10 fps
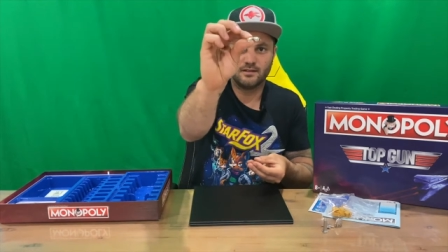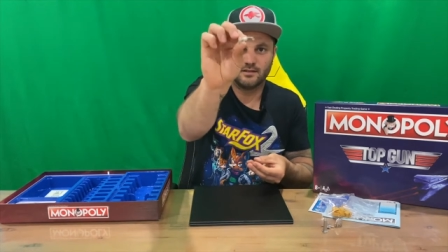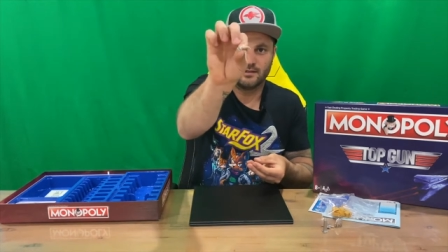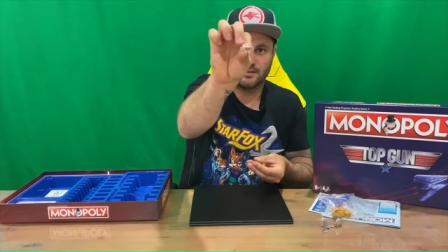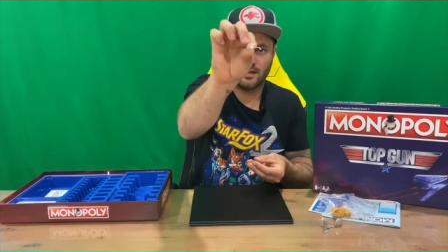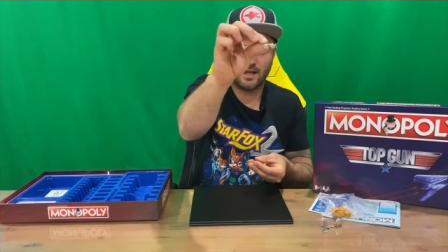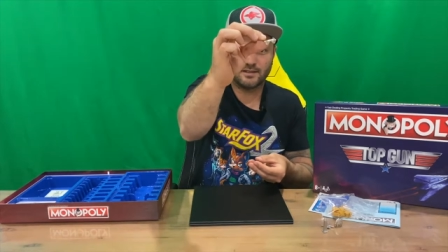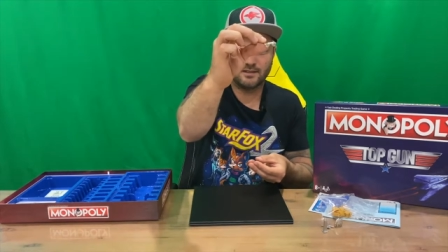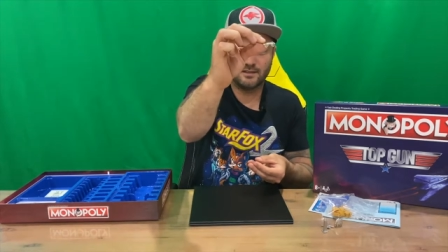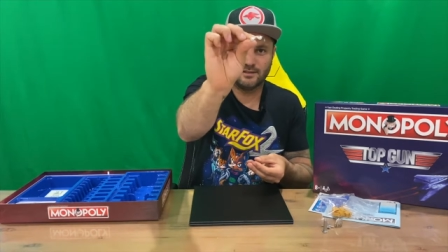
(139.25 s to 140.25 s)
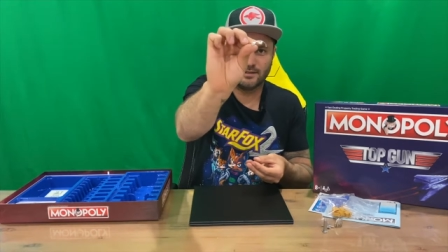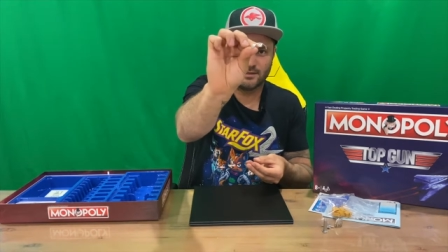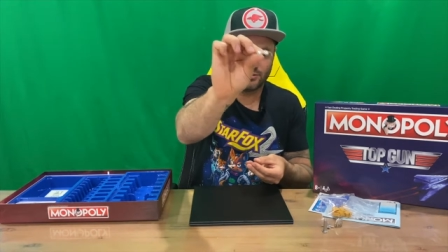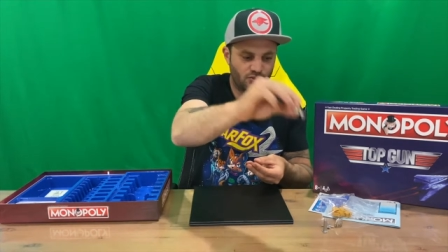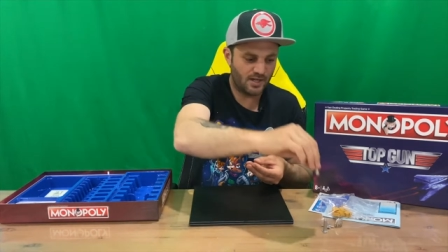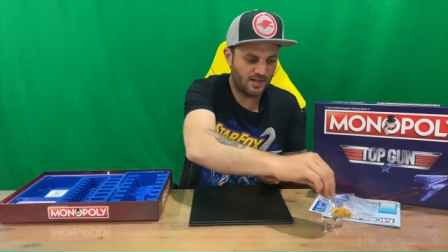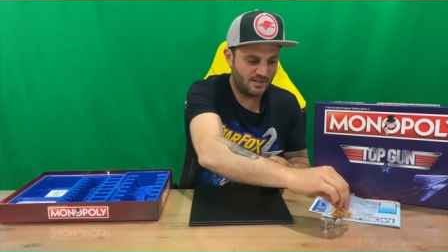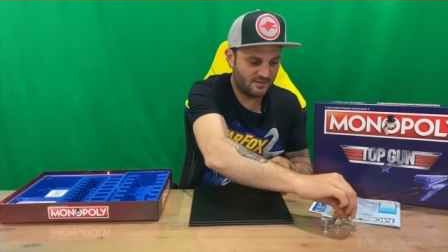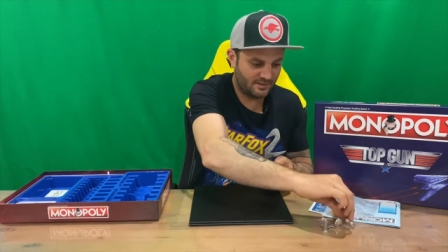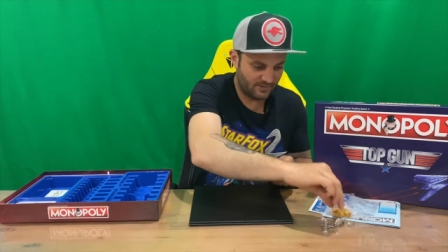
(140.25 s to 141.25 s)
glasses,
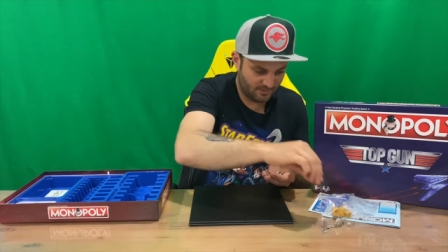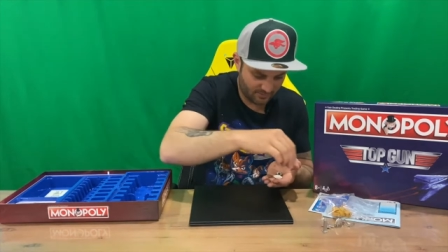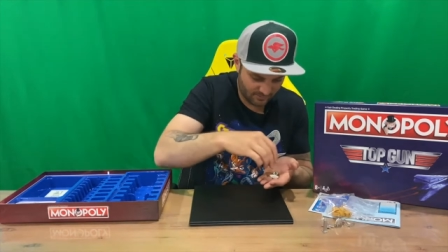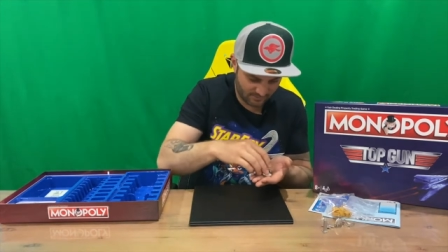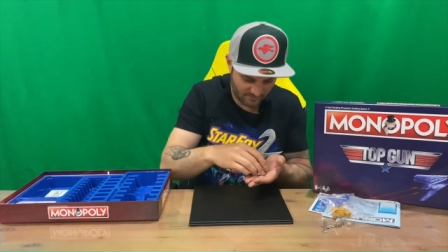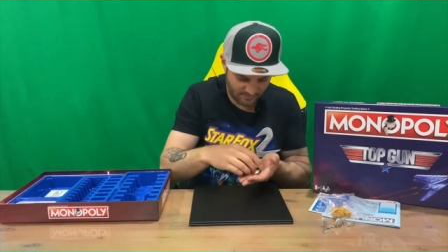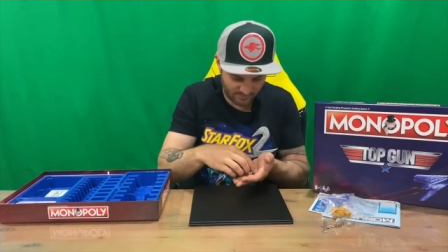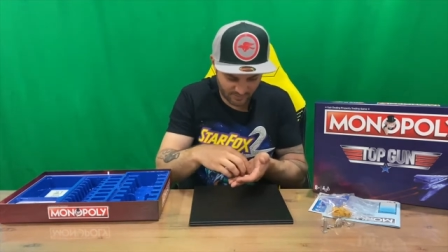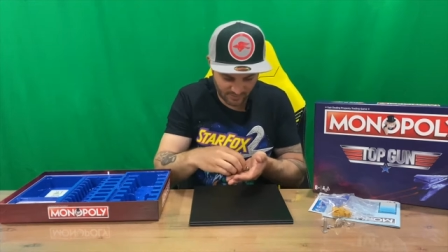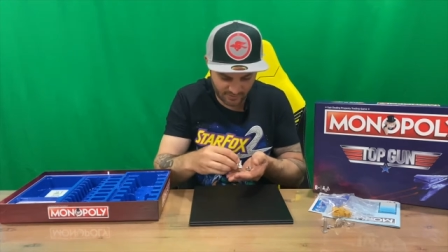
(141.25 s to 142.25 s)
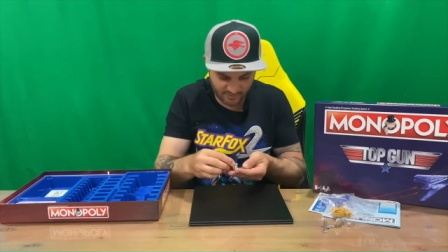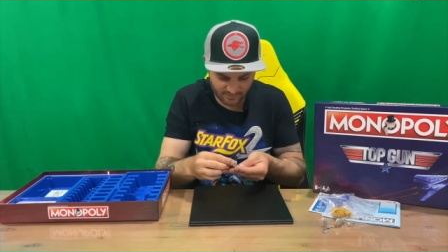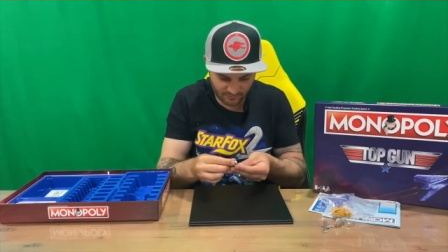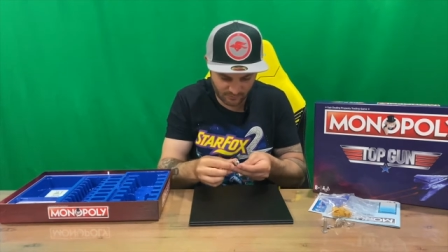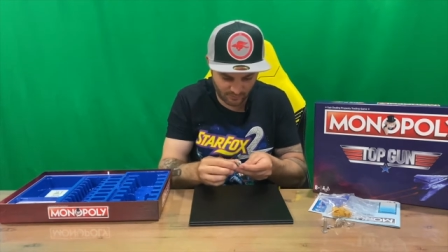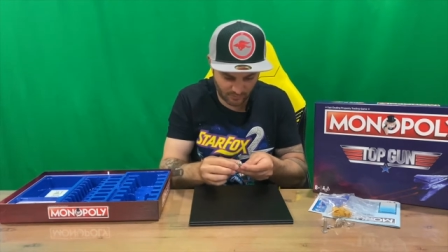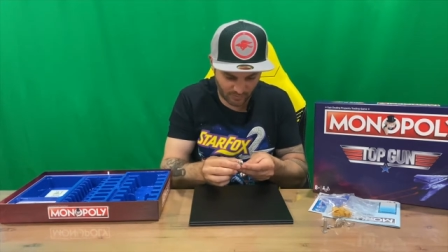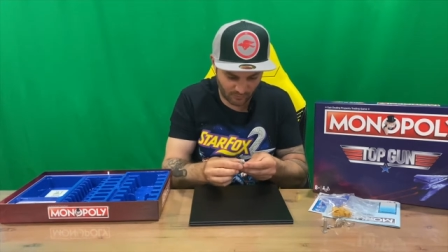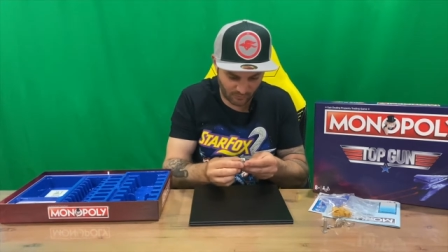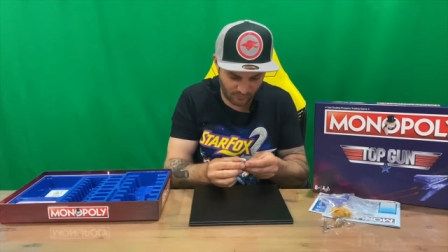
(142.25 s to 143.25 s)
shades, sunnies, whatever you want to
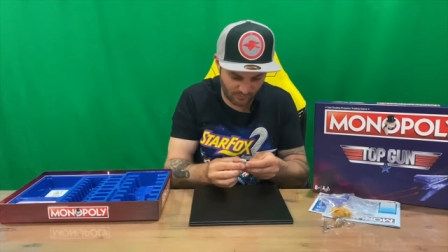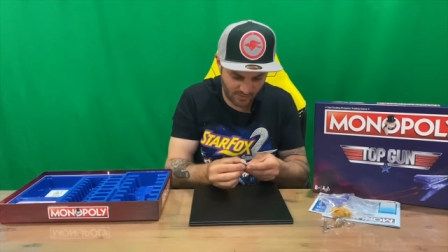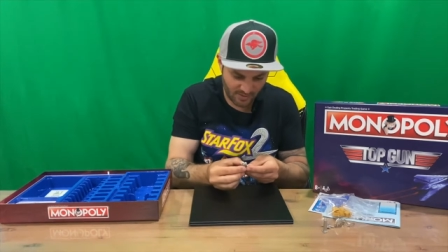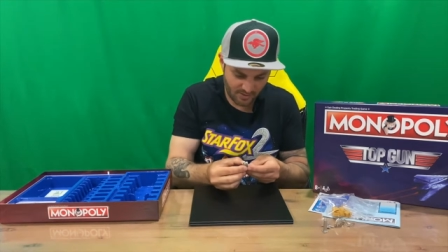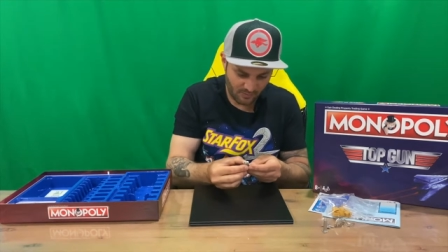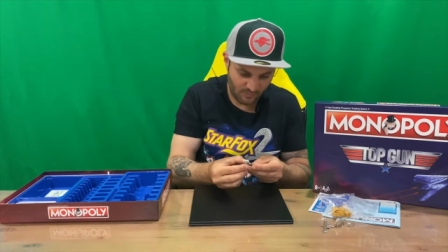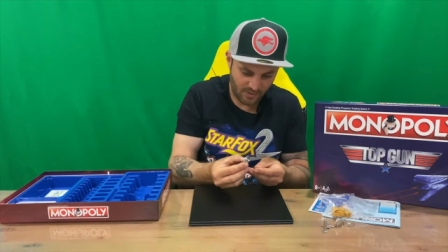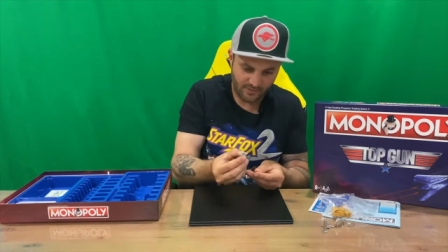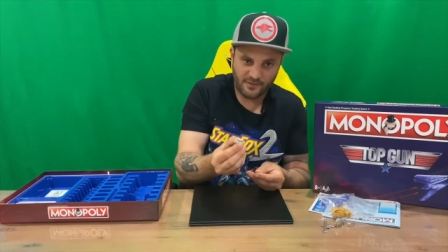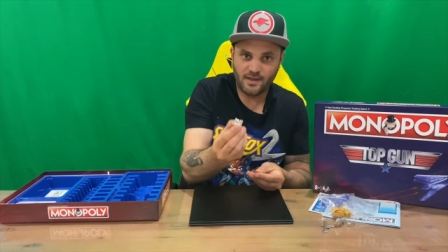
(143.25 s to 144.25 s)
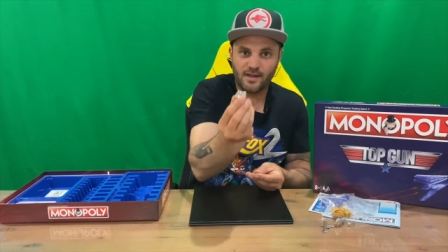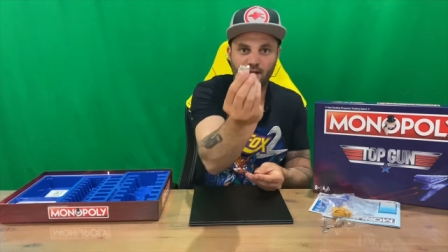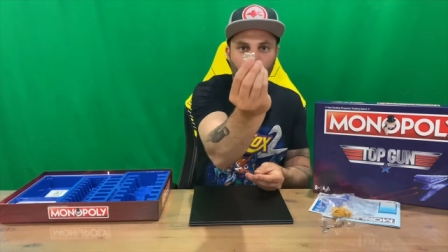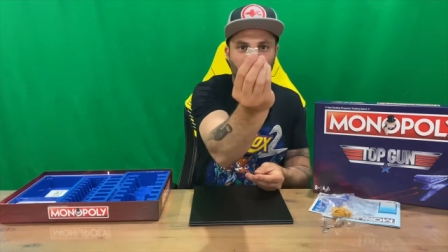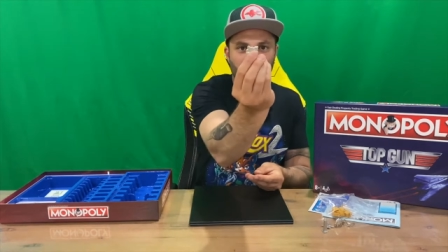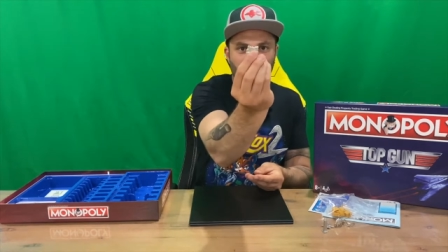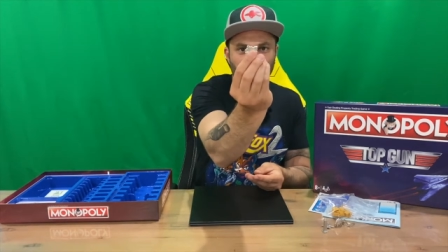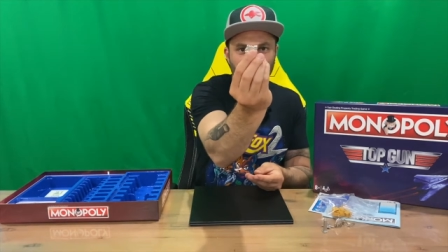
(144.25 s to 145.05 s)
call them. We have the uh, motorbike